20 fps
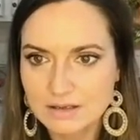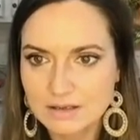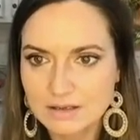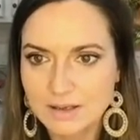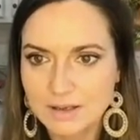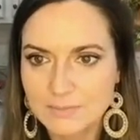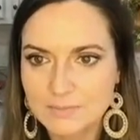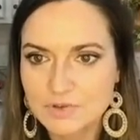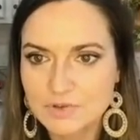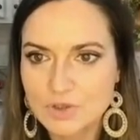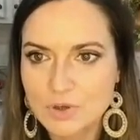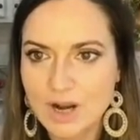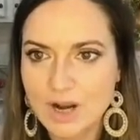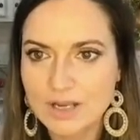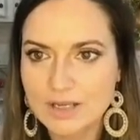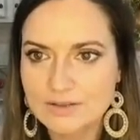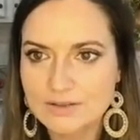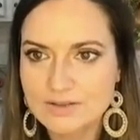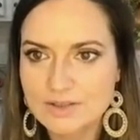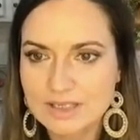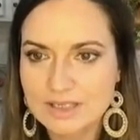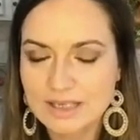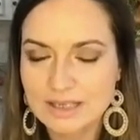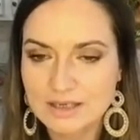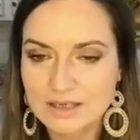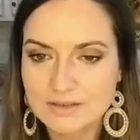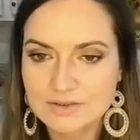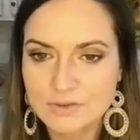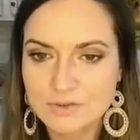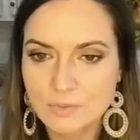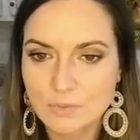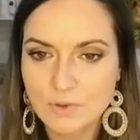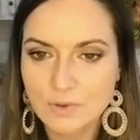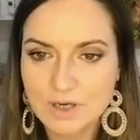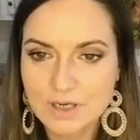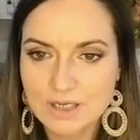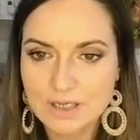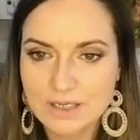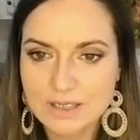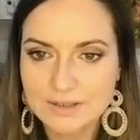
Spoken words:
I'm trying to get it to work.